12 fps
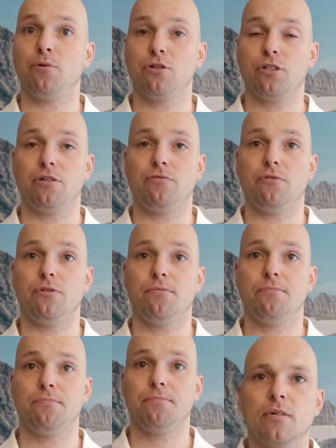posture for you.
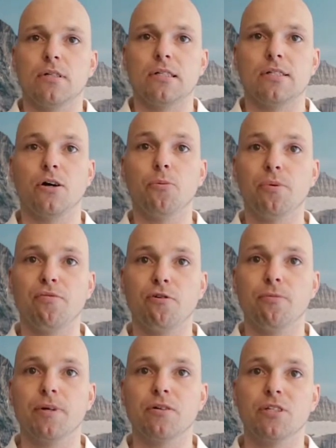So
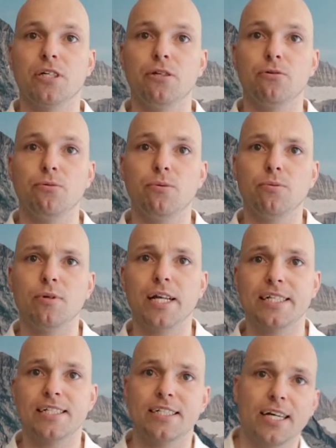before we continue,
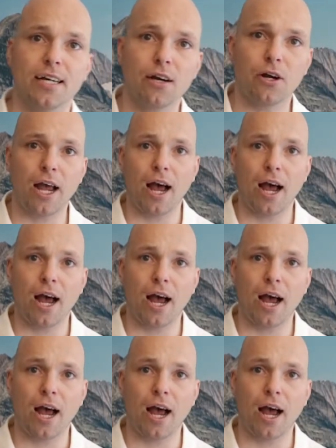let's check, okay,